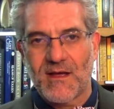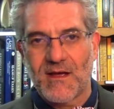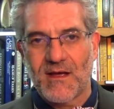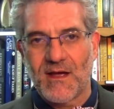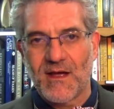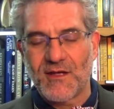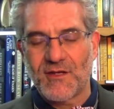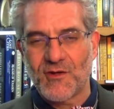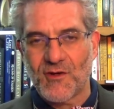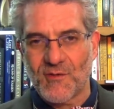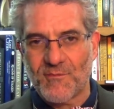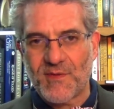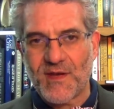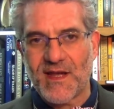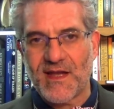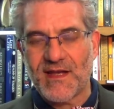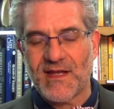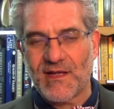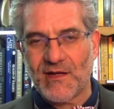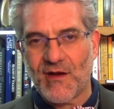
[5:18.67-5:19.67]

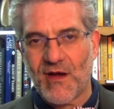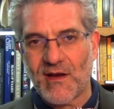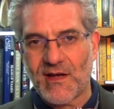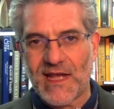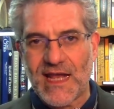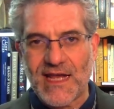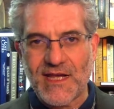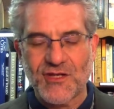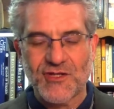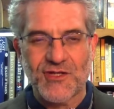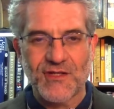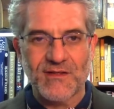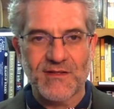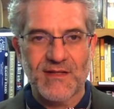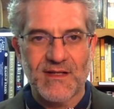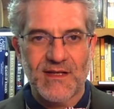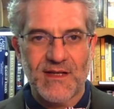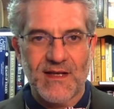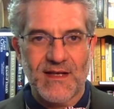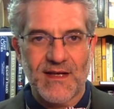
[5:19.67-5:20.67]
European and Caucasian
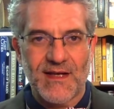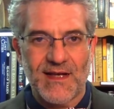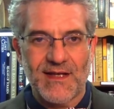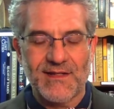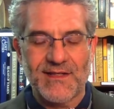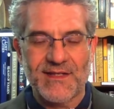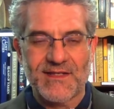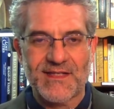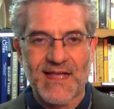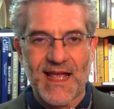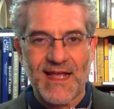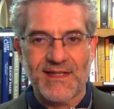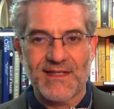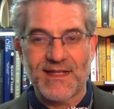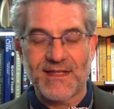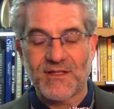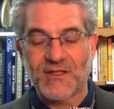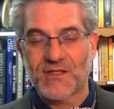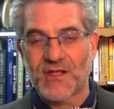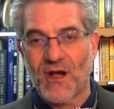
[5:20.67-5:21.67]
descent.
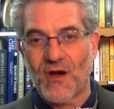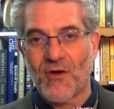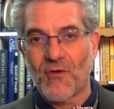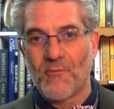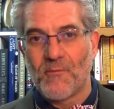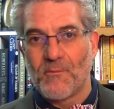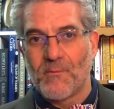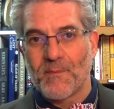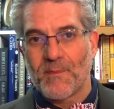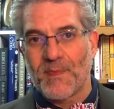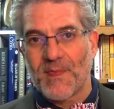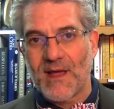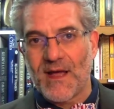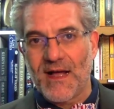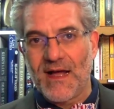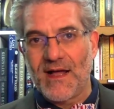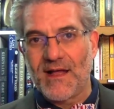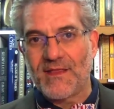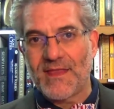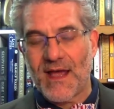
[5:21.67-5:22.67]
And so
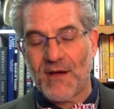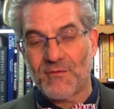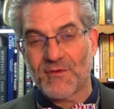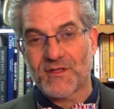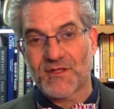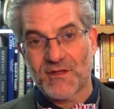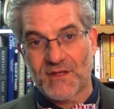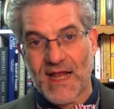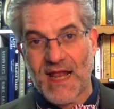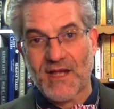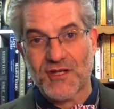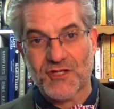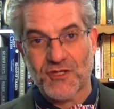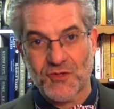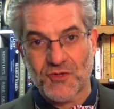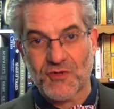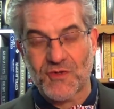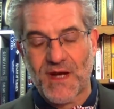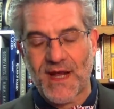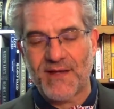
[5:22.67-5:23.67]
that was a
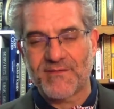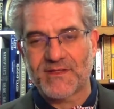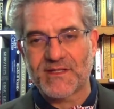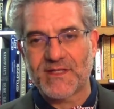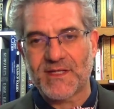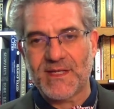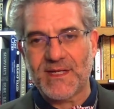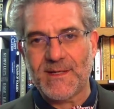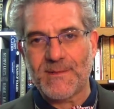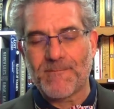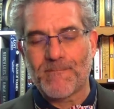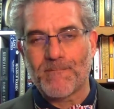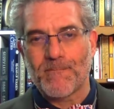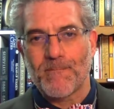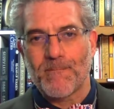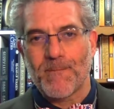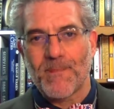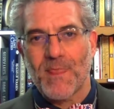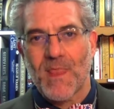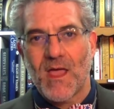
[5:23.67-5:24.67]
national travesty.
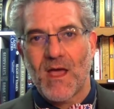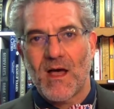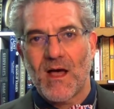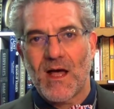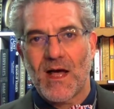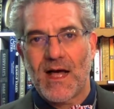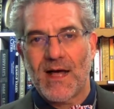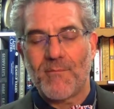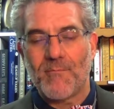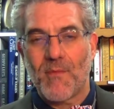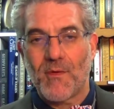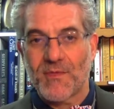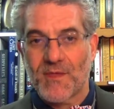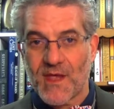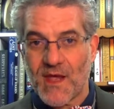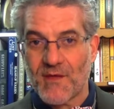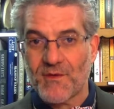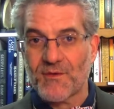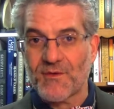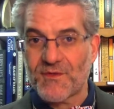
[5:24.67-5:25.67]

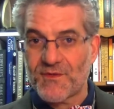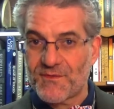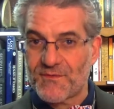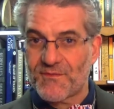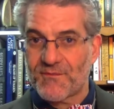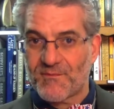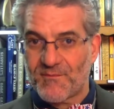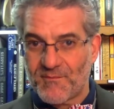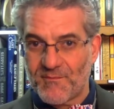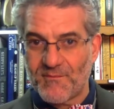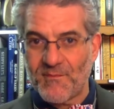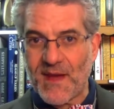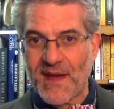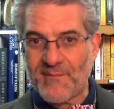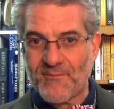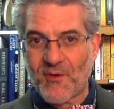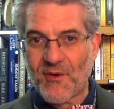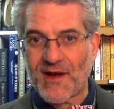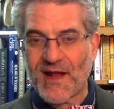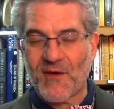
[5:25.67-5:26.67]
The other main
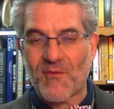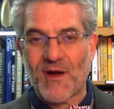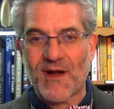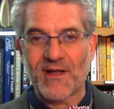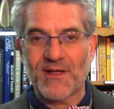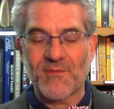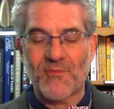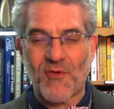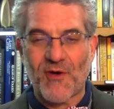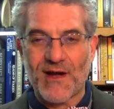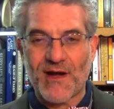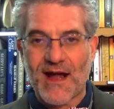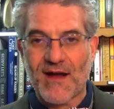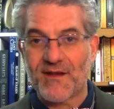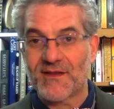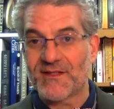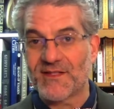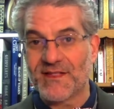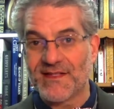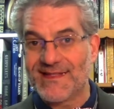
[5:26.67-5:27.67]
point I wanted to point out
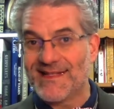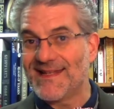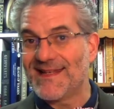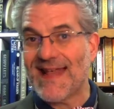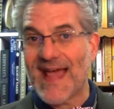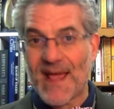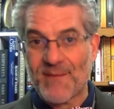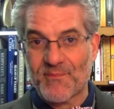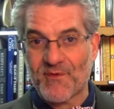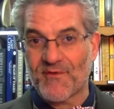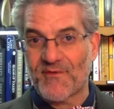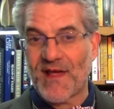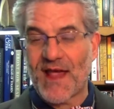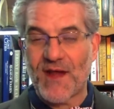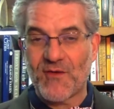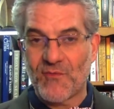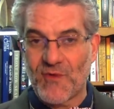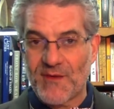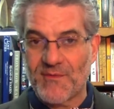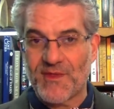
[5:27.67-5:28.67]
is it did not
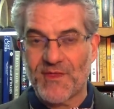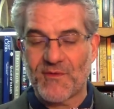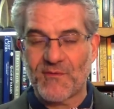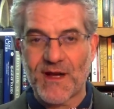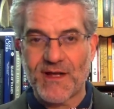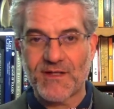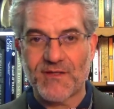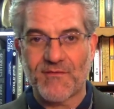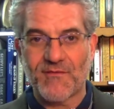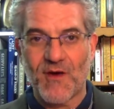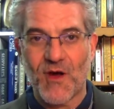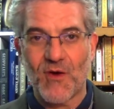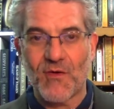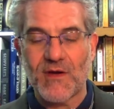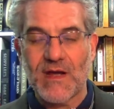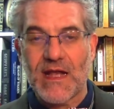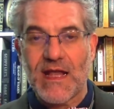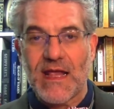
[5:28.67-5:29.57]
provide women the right to vote.